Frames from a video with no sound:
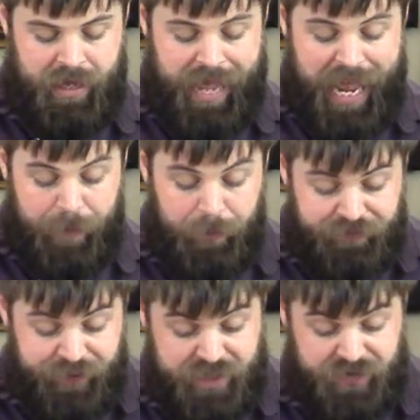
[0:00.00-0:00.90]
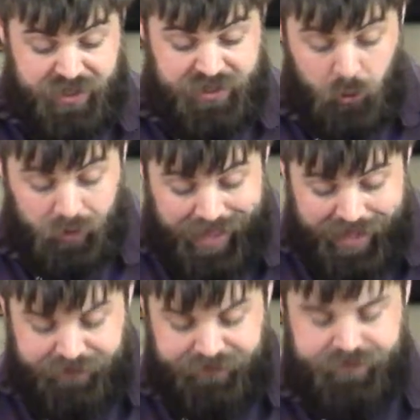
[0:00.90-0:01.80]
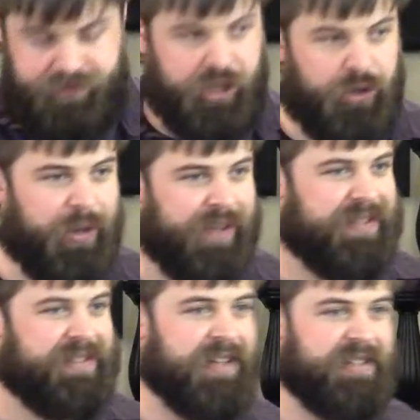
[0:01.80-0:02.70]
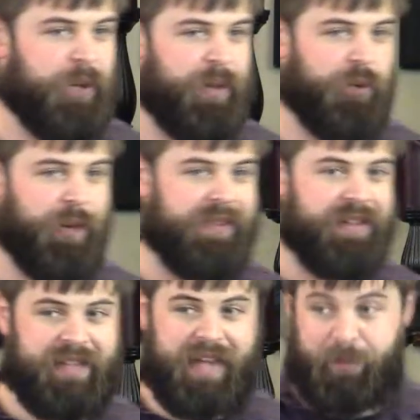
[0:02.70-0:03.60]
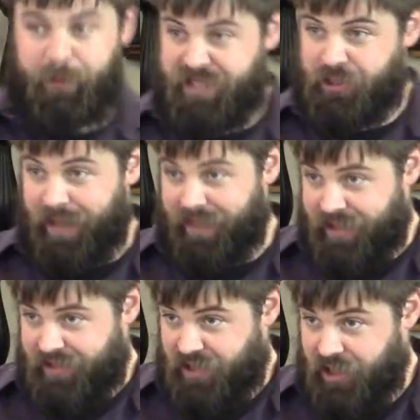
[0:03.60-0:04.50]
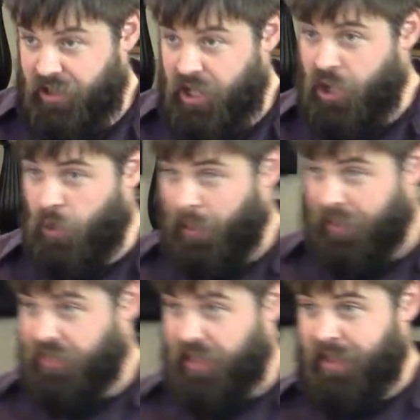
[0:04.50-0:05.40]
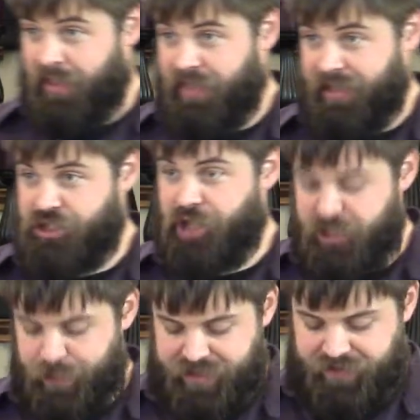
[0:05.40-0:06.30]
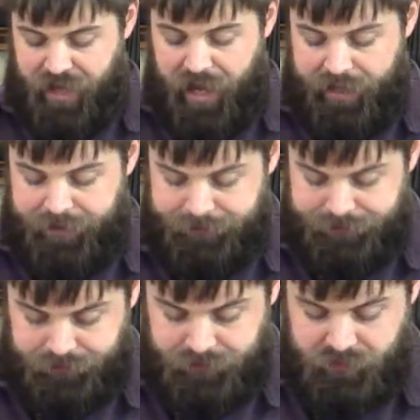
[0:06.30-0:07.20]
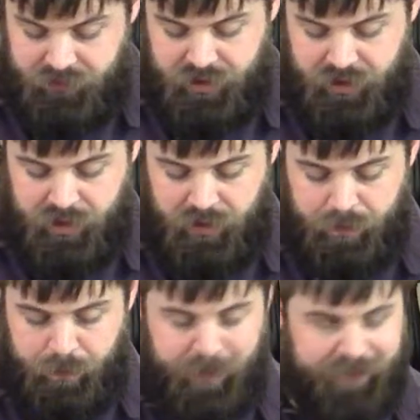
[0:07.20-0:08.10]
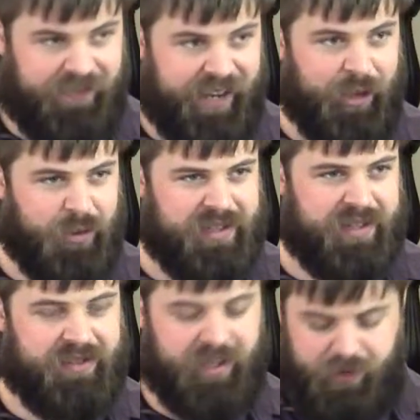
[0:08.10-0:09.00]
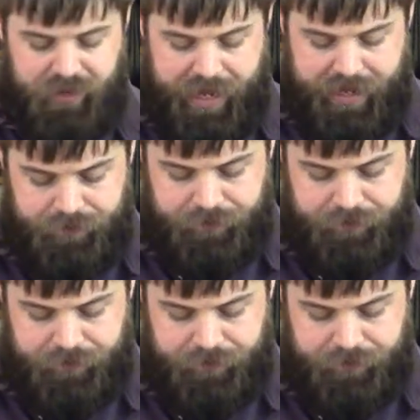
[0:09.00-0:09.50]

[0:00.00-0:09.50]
Abram fears for his own life. You don't get the sense here when you read this that Abram is greatly concerned with the judgment of God. But Pharaoh is concerned with that.